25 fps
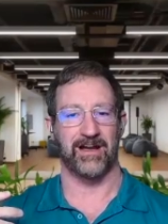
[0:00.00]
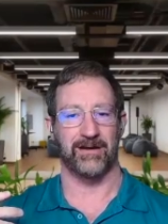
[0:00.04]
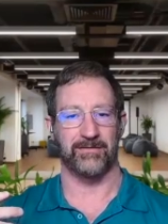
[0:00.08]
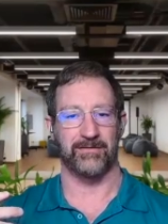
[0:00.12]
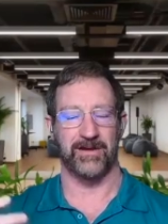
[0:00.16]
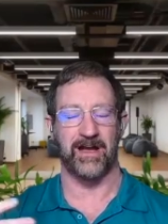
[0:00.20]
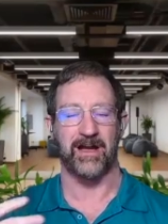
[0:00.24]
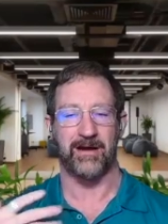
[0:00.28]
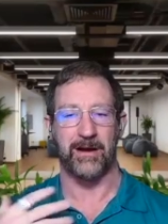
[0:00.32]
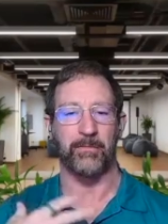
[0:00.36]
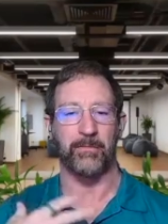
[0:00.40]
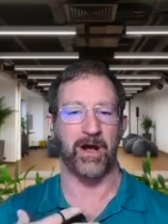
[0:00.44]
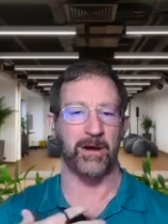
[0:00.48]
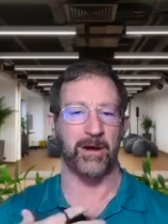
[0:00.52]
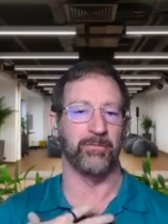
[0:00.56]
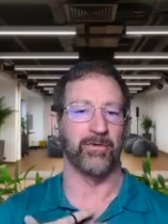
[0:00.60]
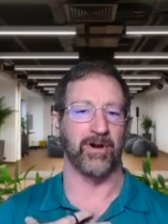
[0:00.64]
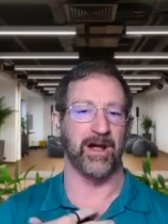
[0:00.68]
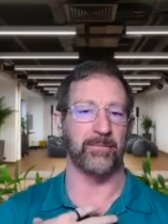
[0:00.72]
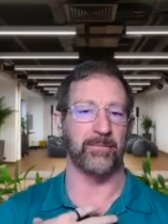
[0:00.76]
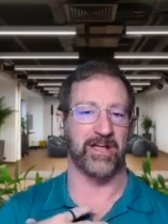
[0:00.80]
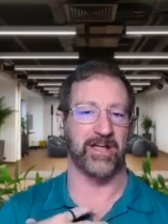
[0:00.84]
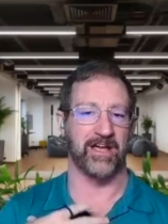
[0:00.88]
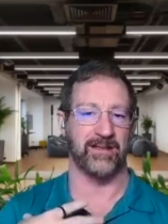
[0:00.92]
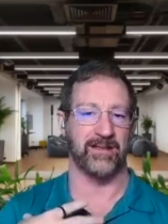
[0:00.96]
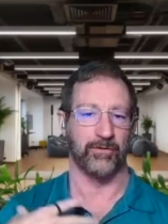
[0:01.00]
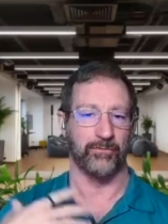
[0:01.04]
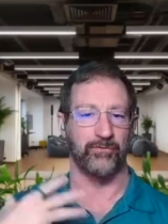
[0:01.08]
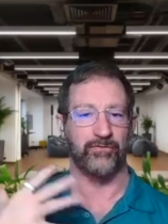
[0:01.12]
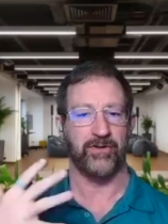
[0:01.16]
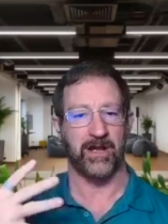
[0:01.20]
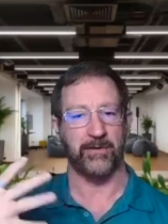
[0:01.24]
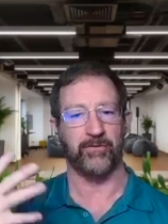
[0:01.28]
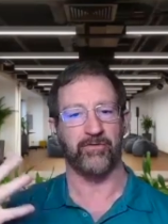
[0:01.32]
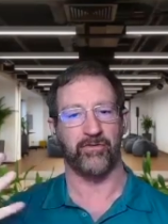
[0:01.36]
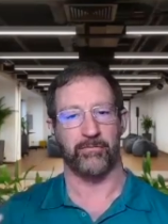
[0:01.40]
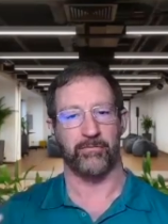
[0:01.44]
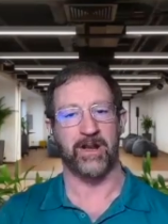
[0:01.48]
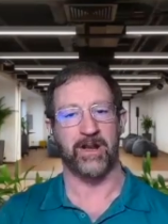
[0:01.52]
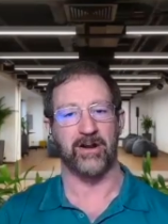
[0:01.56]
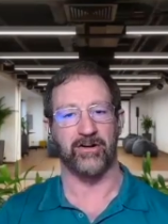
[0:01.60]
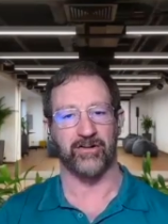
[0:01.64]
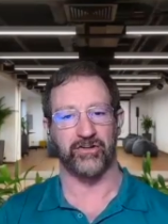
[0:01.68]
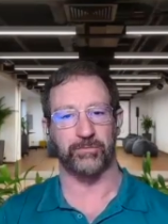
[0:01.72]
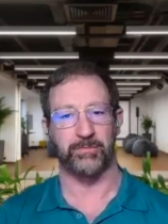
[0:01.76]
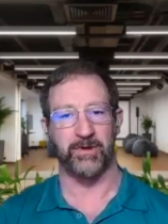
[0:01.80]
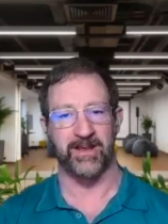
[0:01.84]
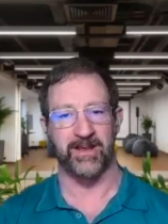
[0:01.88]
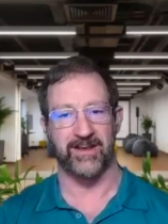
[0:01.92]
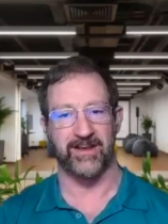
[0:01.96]
I'm kind of, coming from
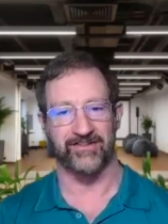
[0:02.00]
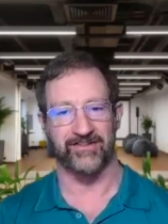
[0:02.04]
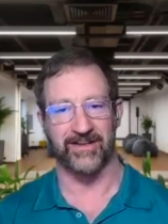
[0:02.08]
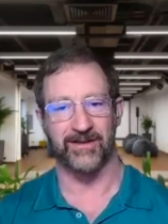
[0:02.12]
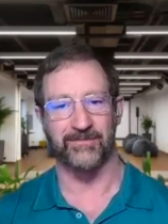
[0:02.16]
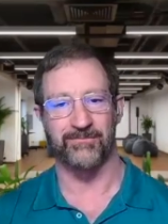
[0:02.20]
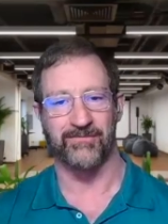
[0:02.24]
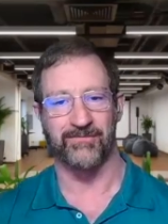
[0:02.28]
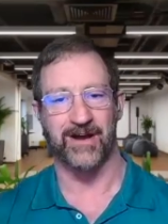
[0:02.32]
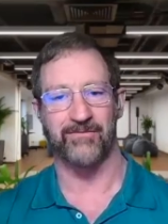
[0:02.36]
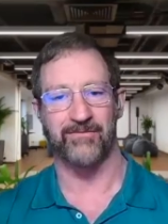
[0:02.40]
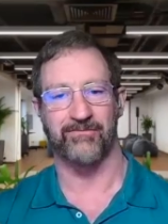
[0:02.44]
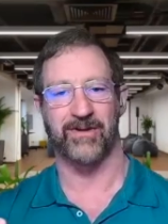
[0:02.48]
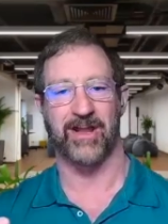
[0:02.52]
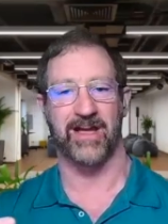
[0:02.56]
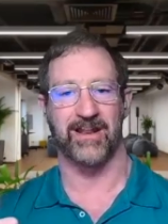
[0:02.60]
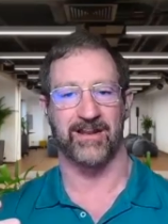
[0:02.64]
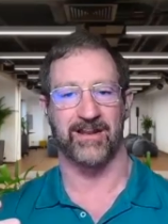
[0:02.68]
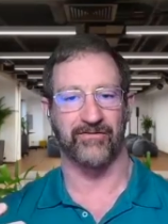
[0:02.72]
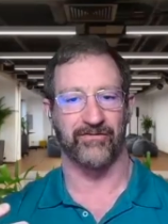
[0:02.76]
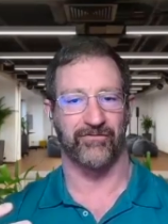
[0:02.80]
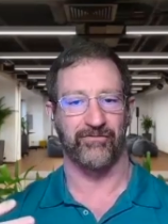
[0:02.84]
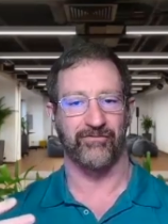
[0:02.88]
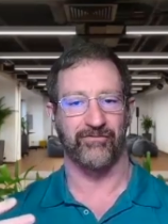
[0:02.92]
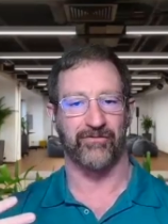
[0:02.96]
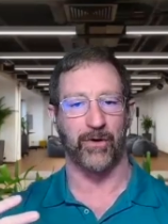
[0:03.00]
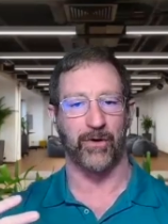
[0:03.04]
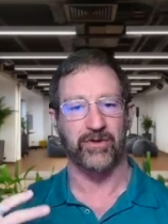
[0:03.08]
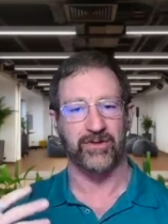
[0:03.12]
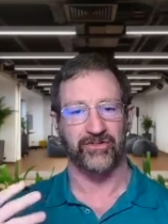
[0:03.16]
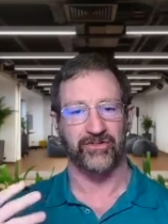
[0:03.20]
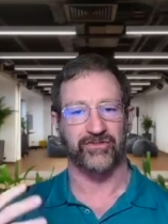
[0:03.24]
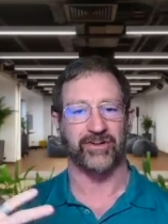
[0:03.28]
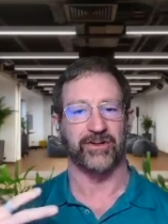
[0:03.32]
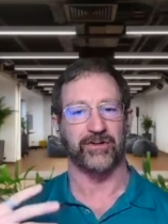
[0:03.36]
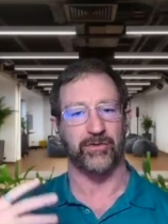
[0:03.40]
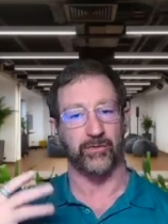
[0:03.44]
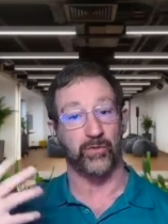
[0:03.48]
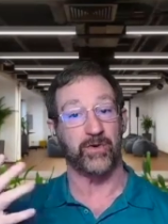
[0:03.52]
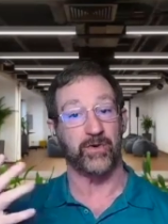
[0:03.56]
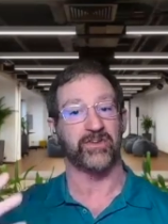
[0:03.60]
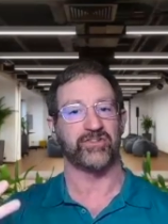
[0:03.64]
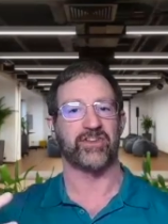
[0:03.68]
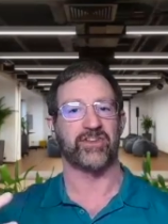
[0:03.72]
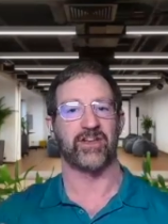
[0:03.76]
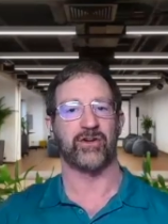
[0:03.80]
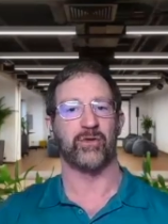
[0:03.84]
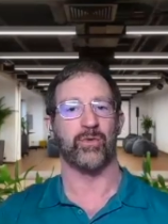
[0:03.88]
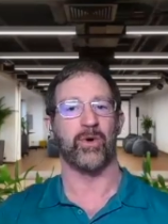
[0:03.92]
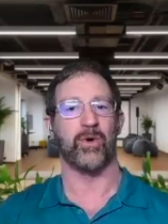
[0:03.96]
aerospace. I'm kind of focused on
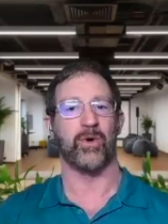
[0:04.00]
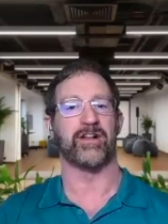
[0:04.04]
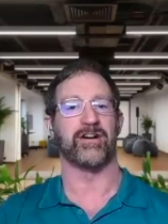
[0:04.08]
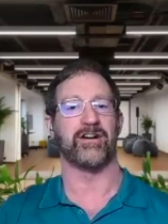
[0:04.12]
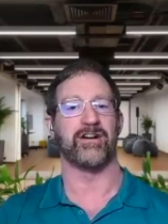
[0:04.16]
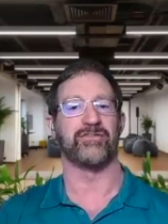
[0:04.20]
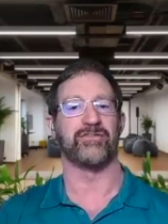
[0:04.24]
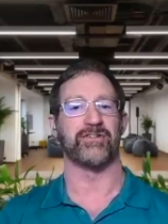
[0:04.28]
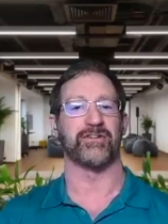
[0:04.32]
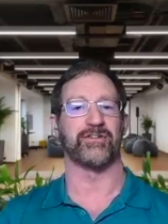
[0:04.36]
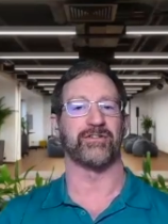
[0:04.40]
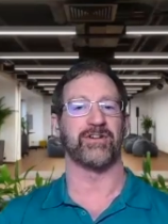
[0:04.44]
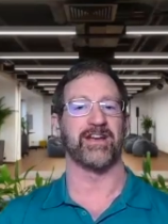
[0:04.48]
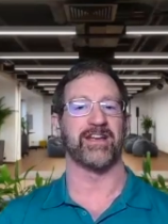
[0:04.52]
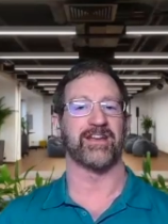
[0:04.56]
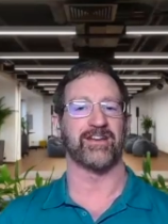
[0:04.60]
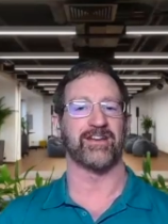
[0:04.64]
risk quite often, right?